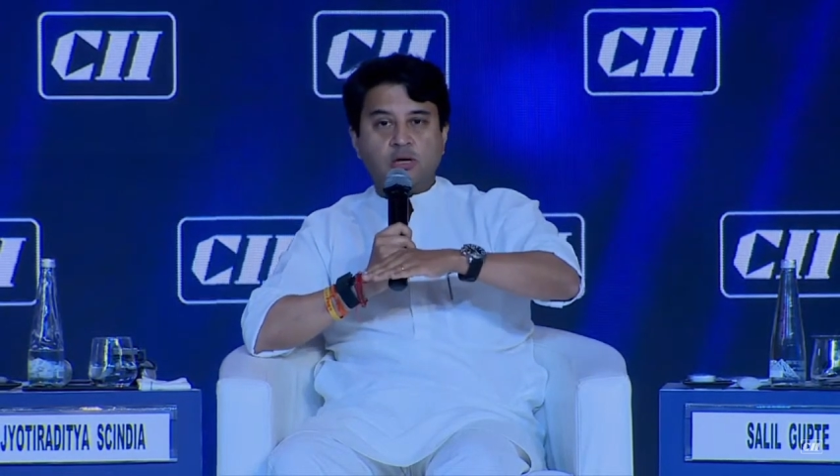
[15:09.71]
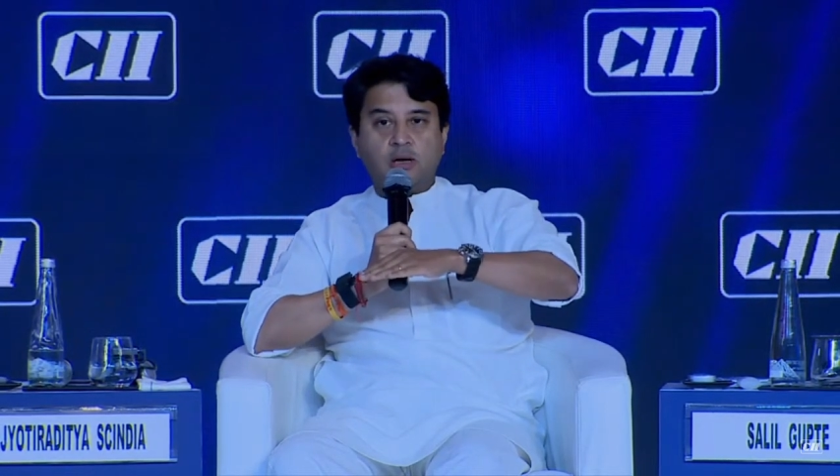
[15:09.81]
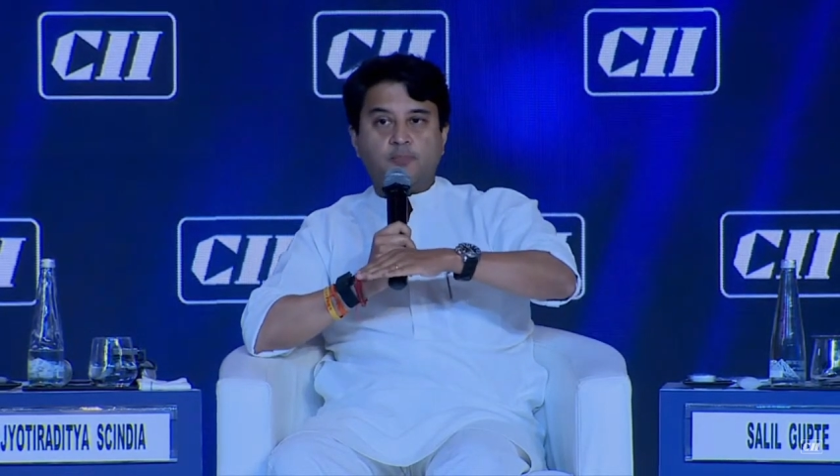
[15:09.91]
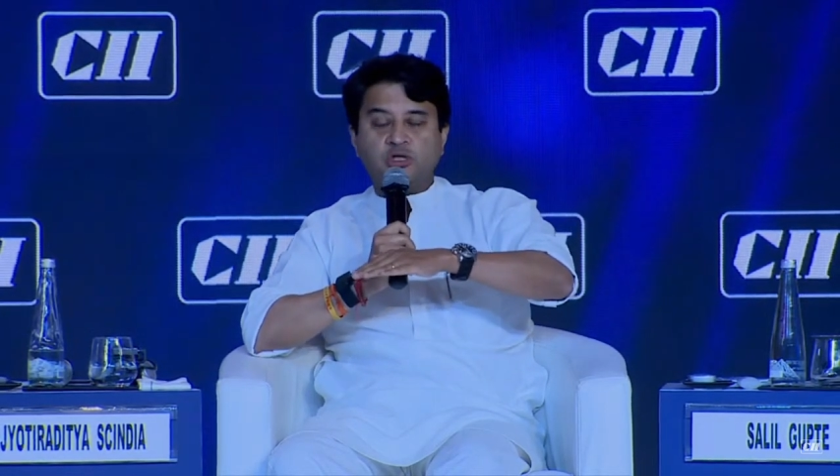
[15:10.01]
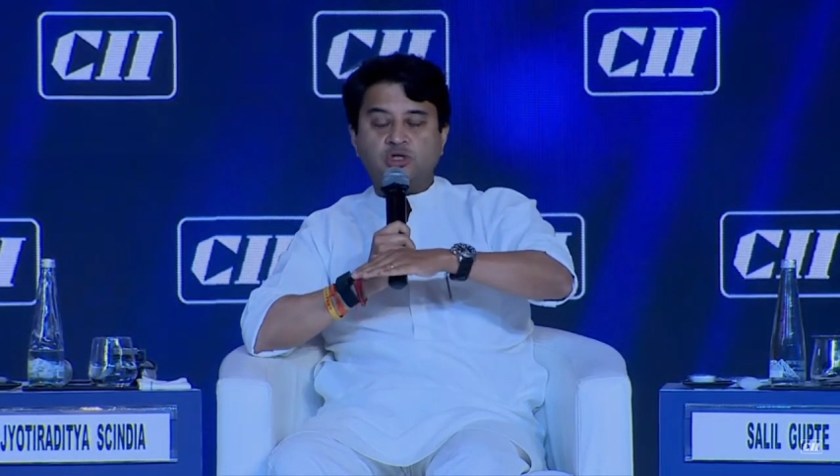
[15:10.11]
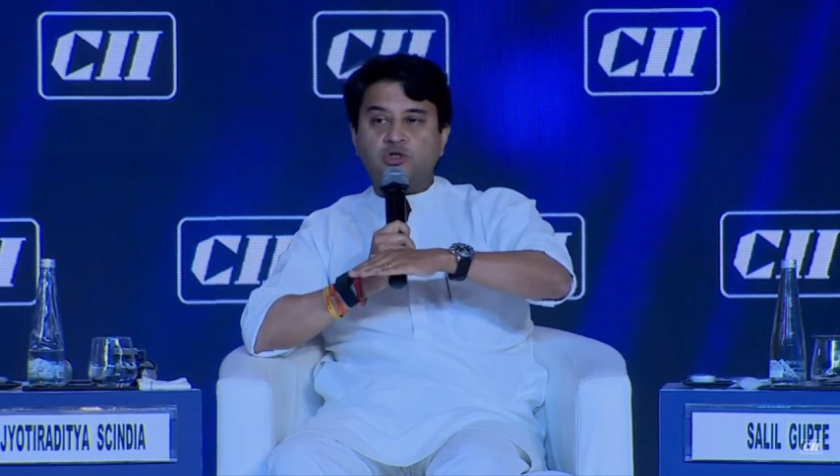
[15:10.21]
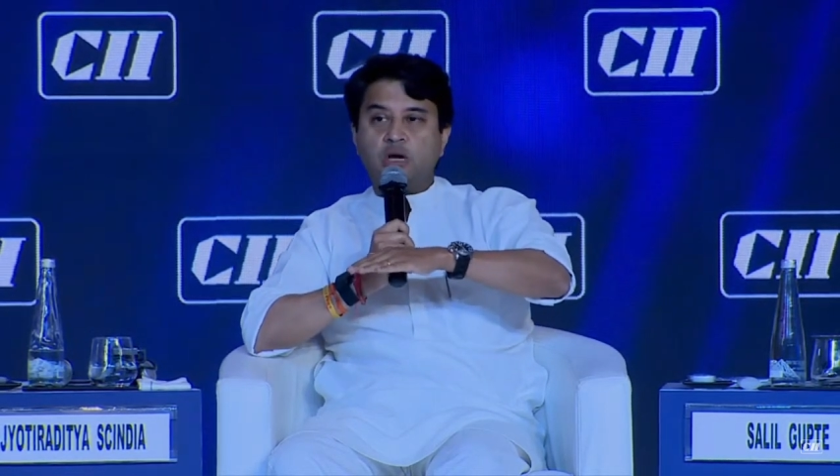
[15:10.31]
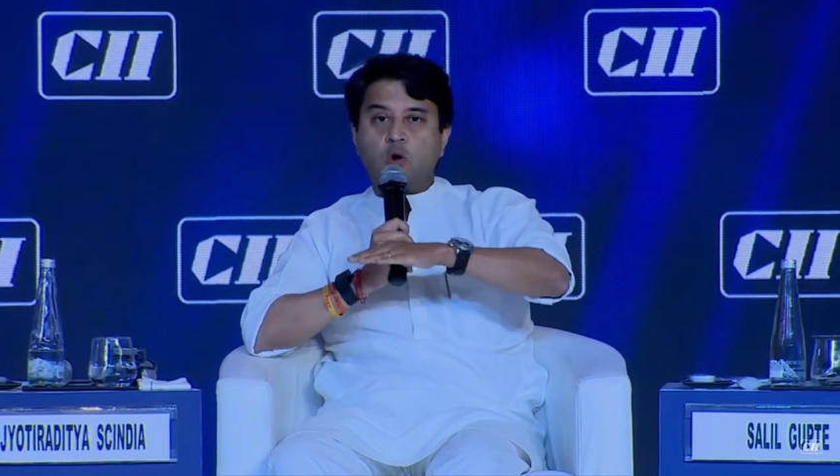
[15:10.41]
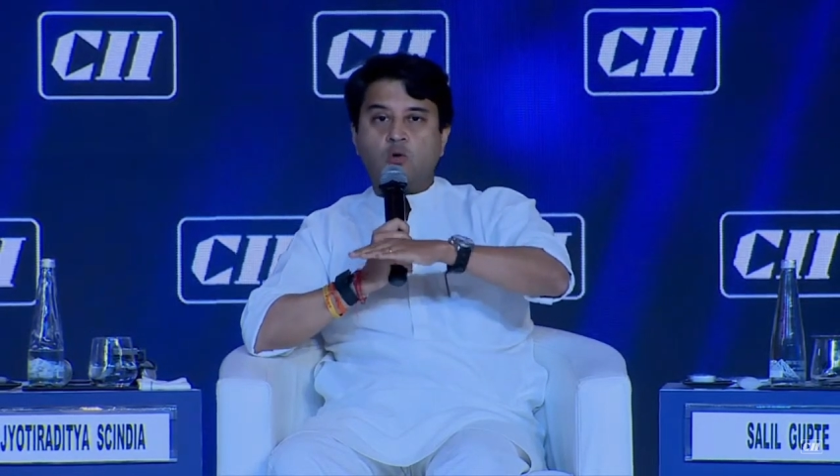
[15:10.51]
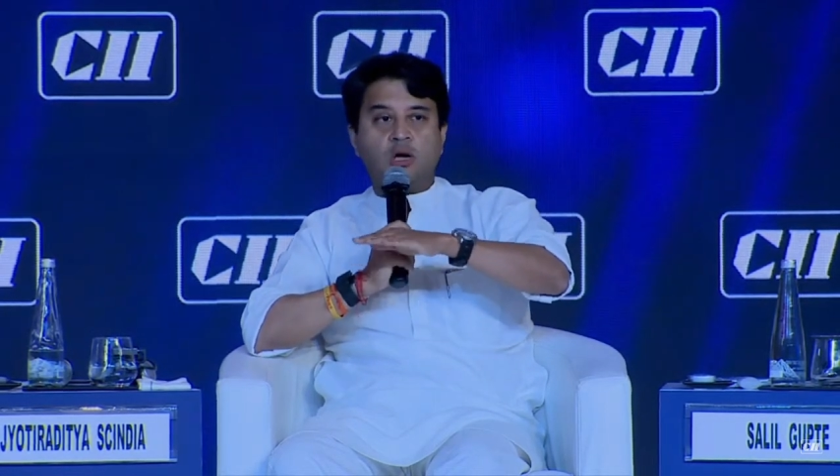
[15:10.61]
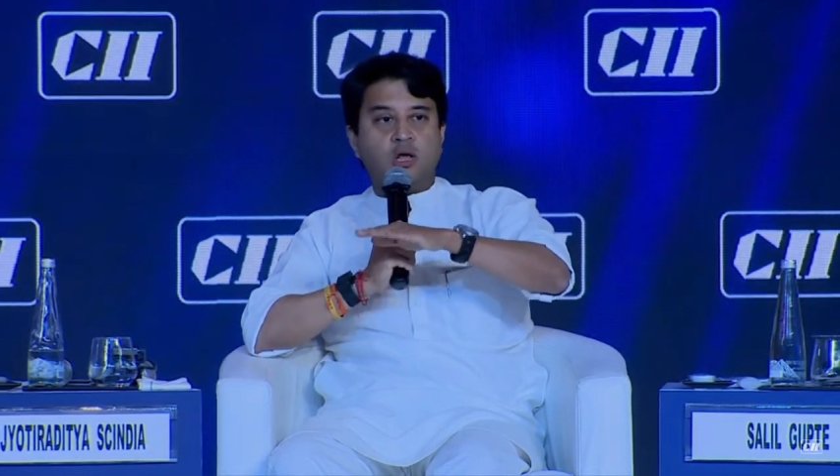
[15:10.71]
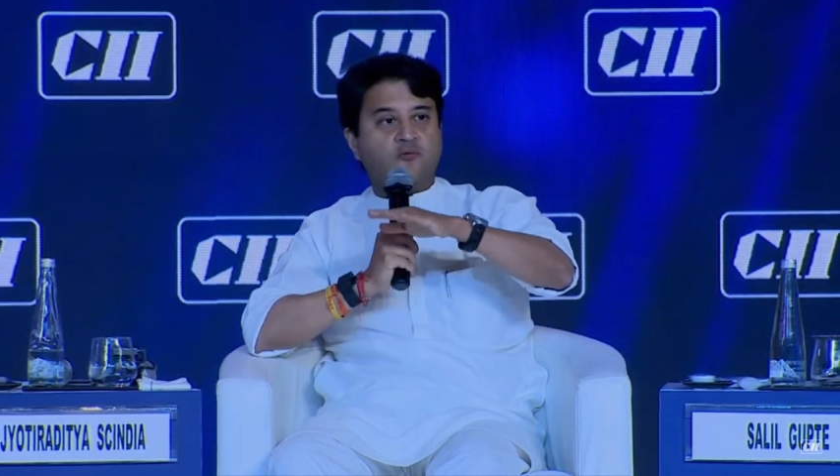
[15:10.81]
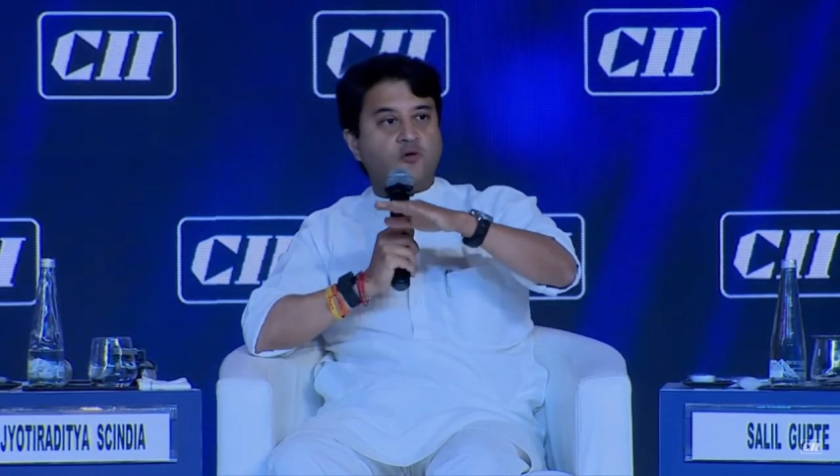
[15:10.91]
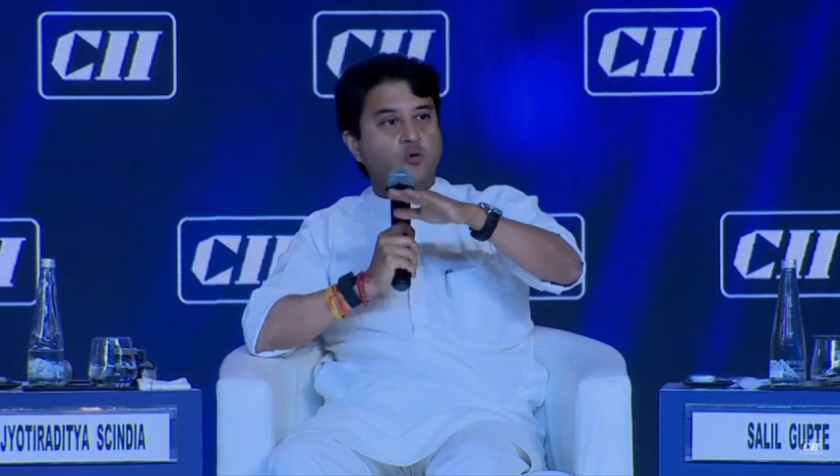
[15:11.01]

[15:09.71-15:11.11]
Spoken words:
a budgetary outlay of